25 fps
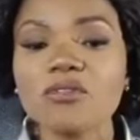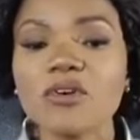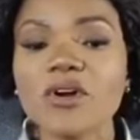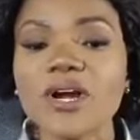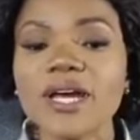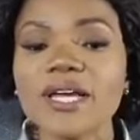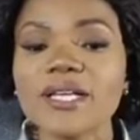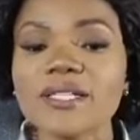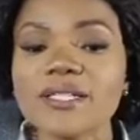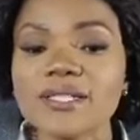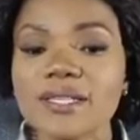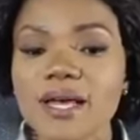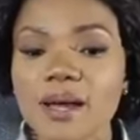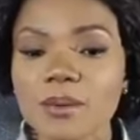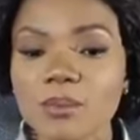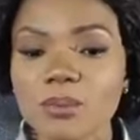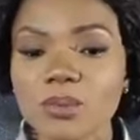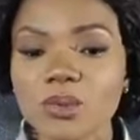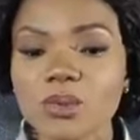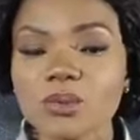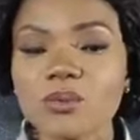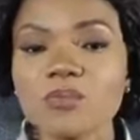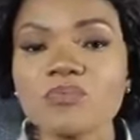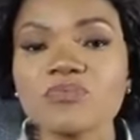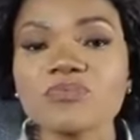For
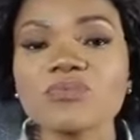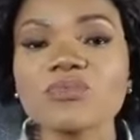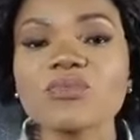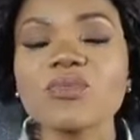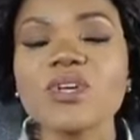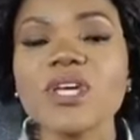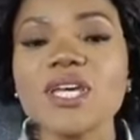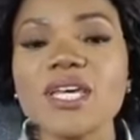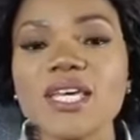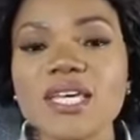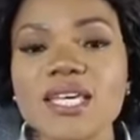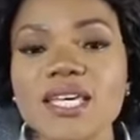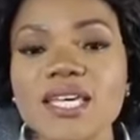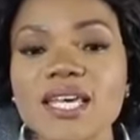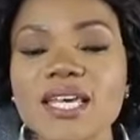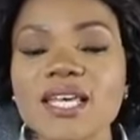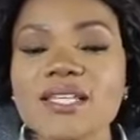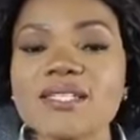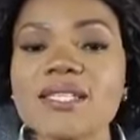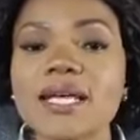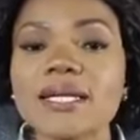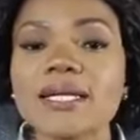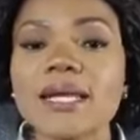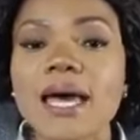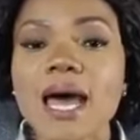example, he
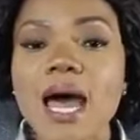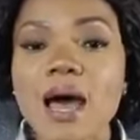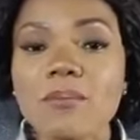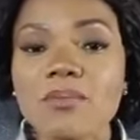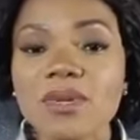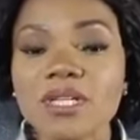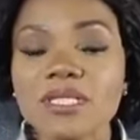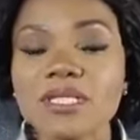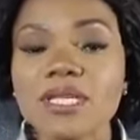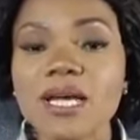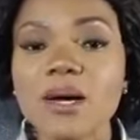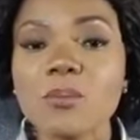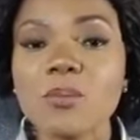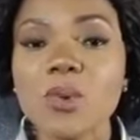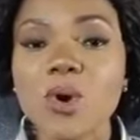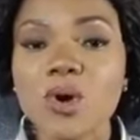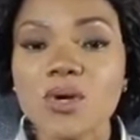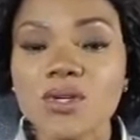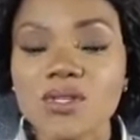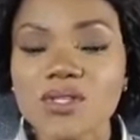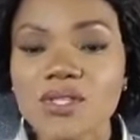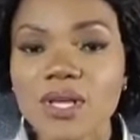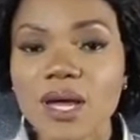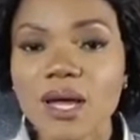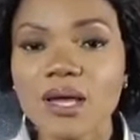is an amateur
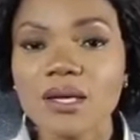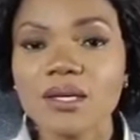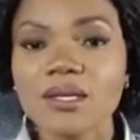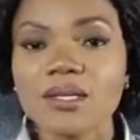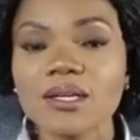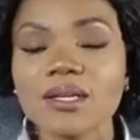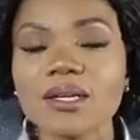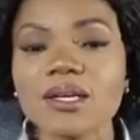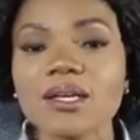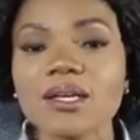boxer.